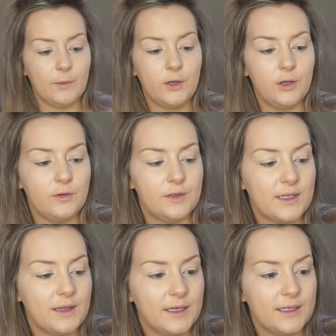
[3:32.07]
going to use
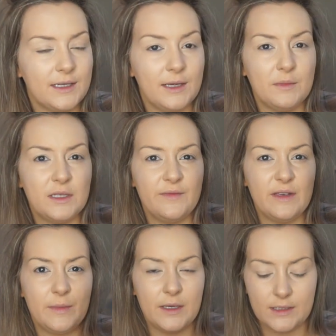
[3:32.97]
this
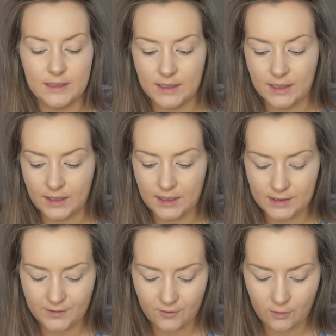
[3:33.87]
TP paint stick.
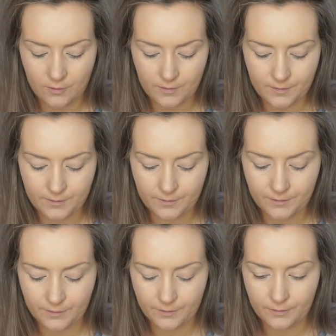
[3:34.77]
It's from
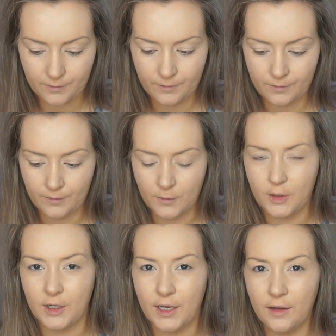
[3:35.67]

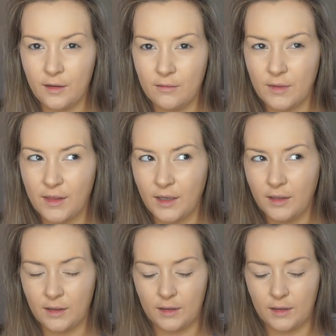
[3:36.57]
Island, I think.